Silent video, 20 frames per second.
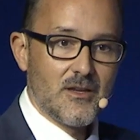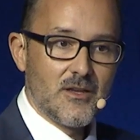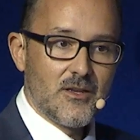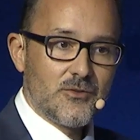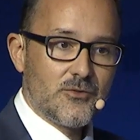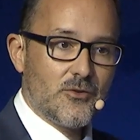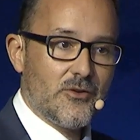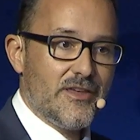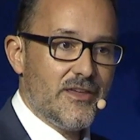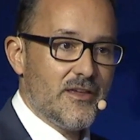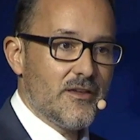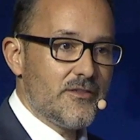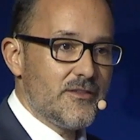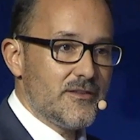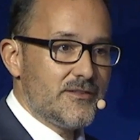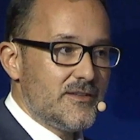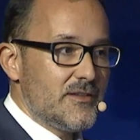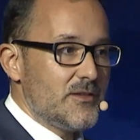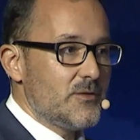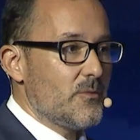So here,
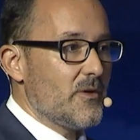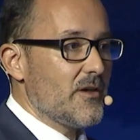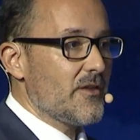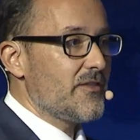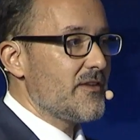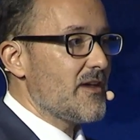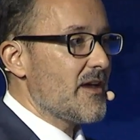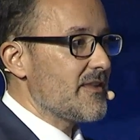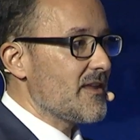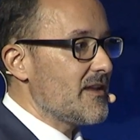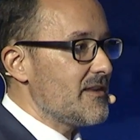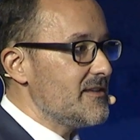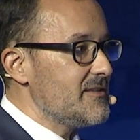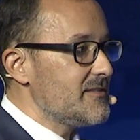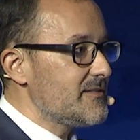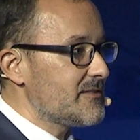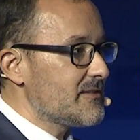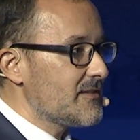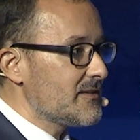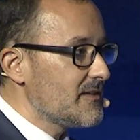this is where the
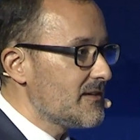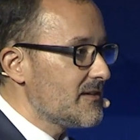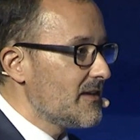analyst